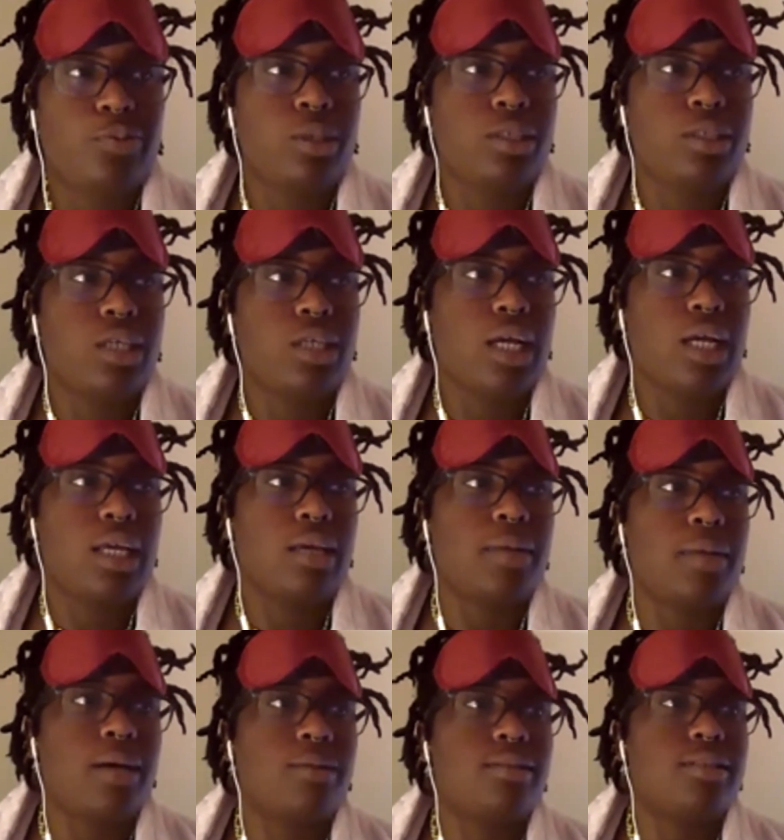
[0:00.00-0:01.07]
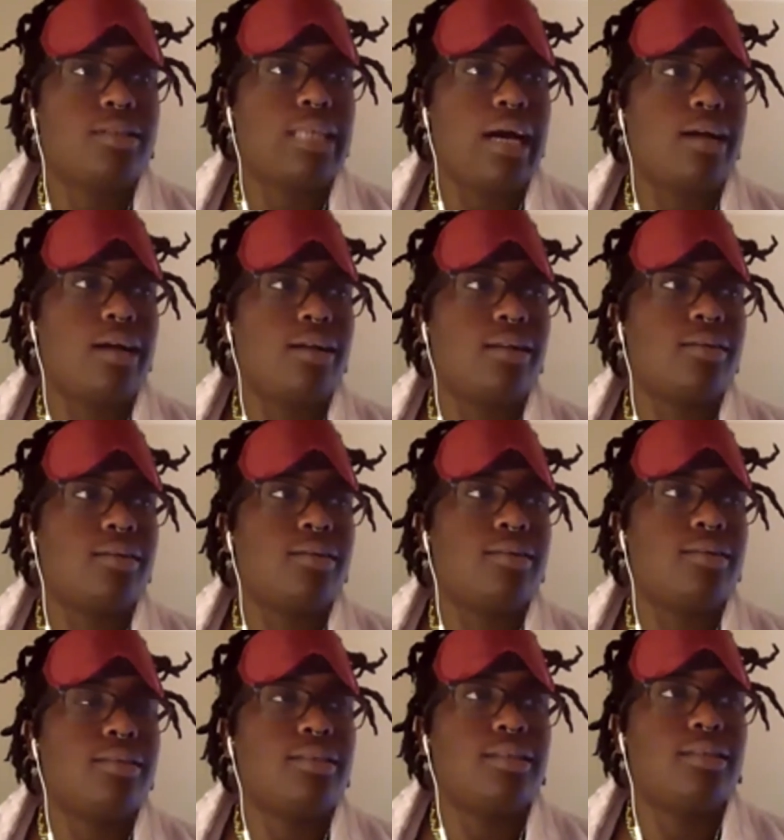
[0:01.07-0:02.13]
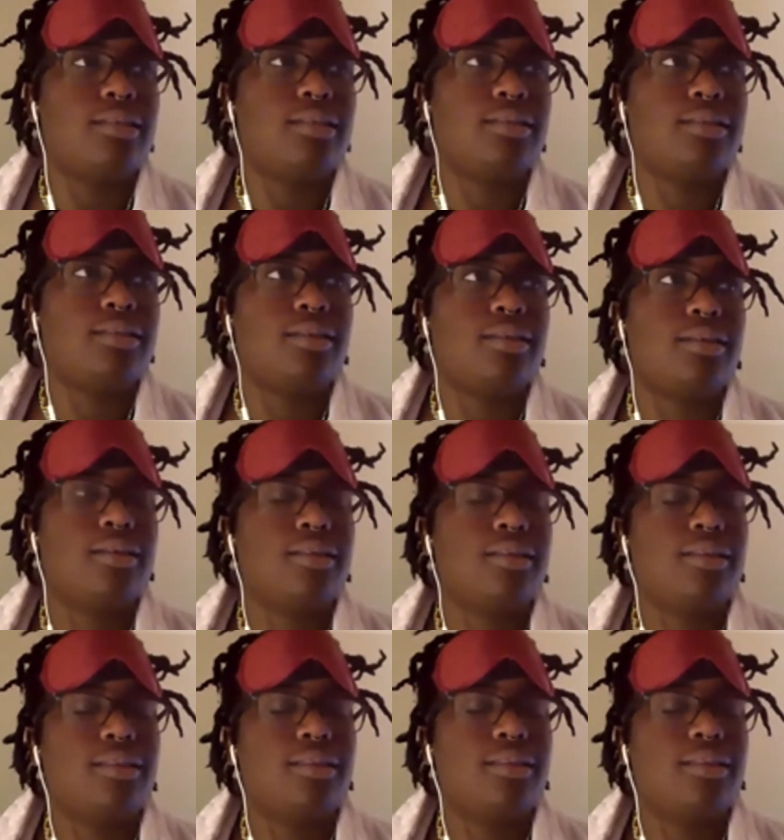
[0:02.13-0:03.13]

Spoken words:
style since the beginning,